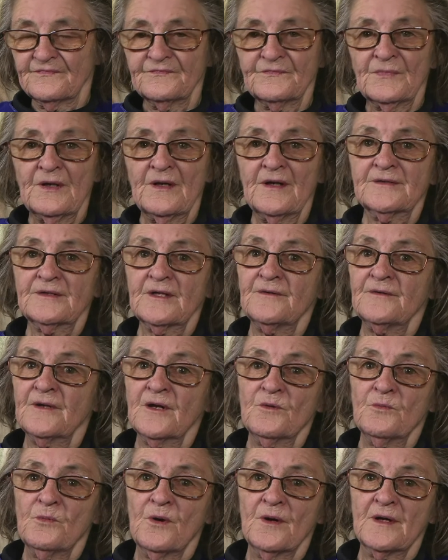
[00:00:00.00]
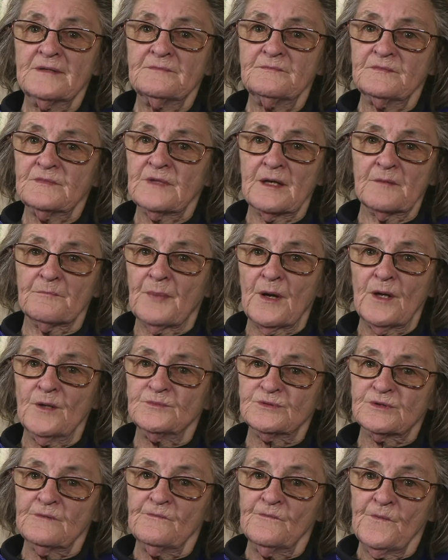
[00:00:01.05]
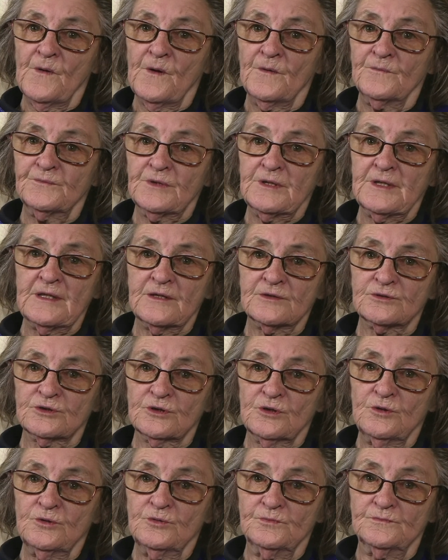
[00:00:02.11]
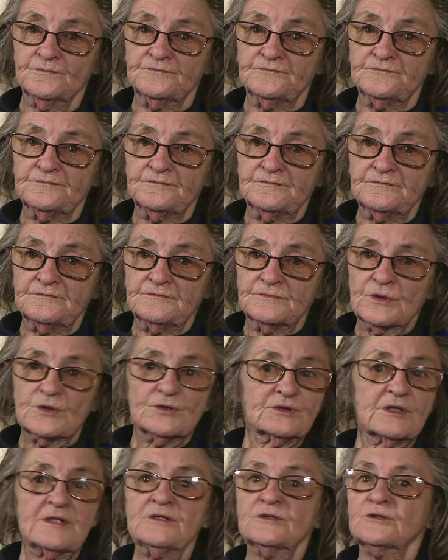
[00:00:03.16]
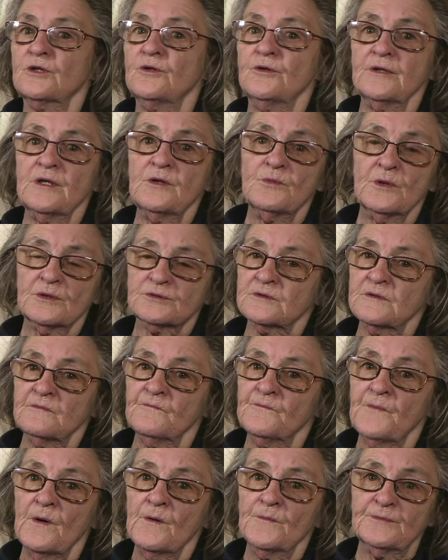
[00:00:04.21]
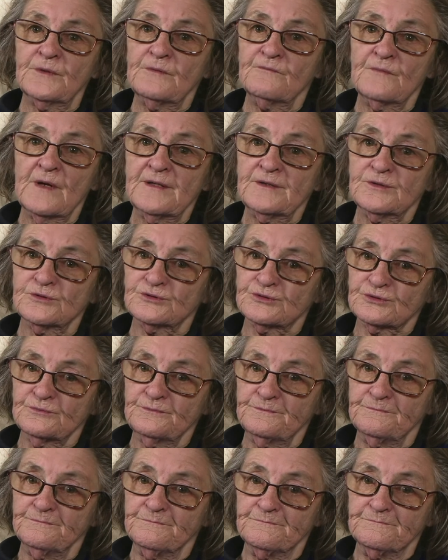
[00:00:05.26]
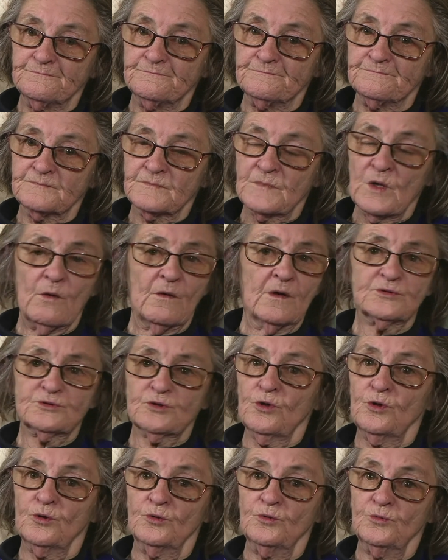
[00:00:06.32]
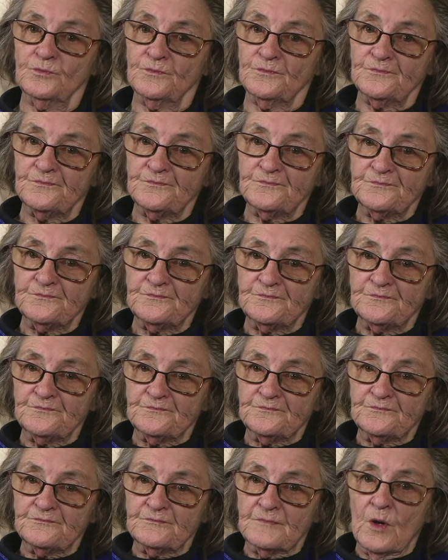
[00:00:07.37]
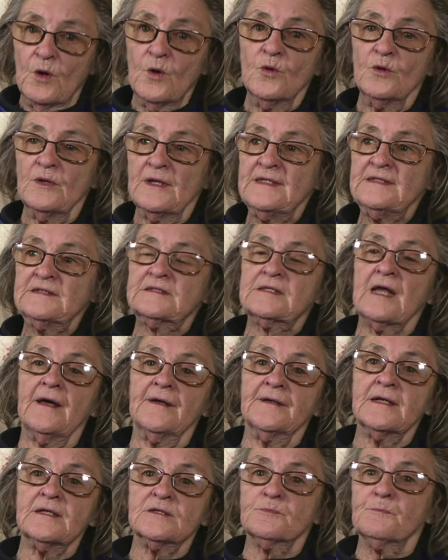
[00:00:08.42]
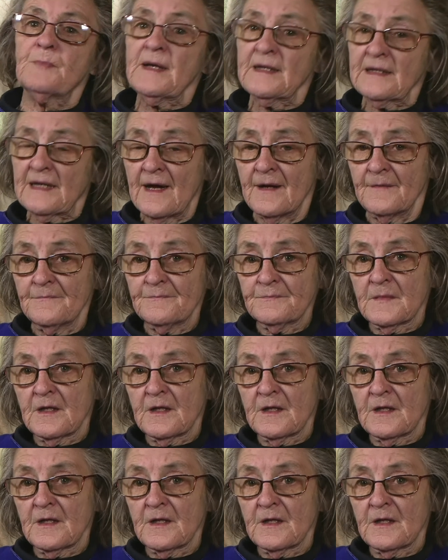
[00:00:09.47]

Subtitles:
Well, I don't know why Nick Pope's involved in it at all, because he certainly wasn't involved in Rendlesham. Not at all. All he's done is pick up,